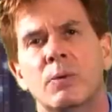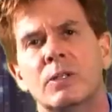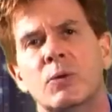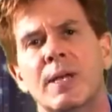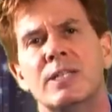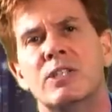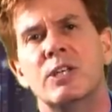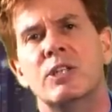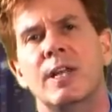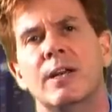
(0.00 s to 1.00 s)
We're
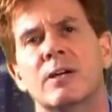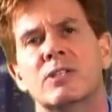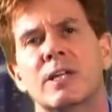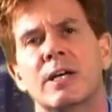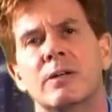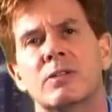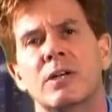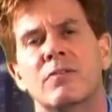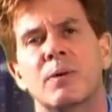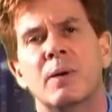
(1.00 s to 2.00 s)
transitioning ourselves
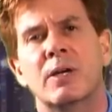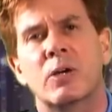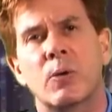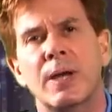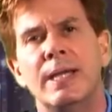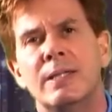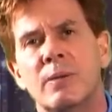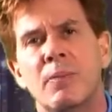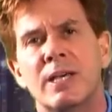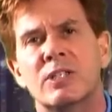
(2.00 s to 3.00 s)
from a great
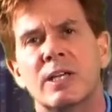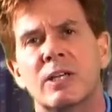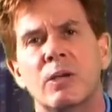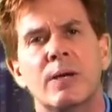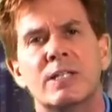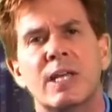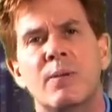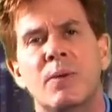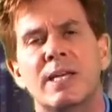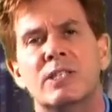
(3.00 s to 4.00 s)
domestic
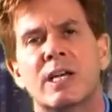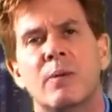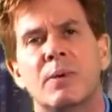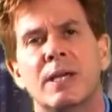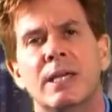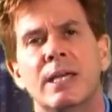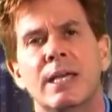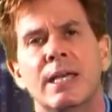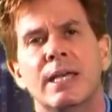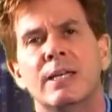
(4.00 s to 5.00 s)
USA-based company
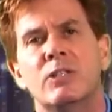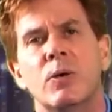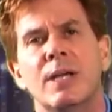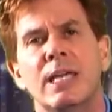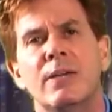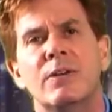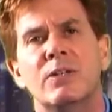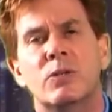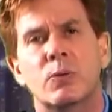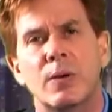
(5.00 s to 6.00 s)
into an
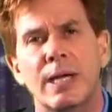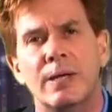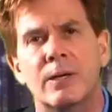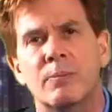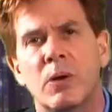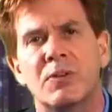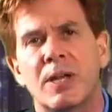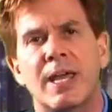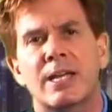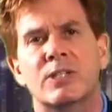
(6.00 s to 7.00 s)
even greater
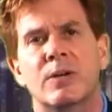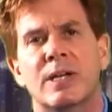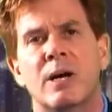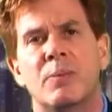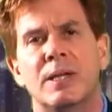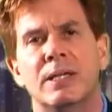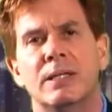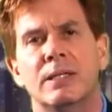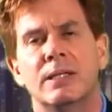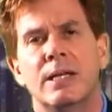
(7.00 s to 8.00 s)
multinational company.
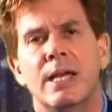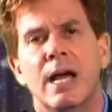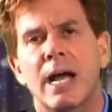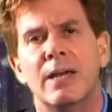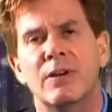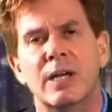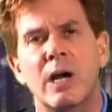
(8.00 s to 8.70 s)
I have a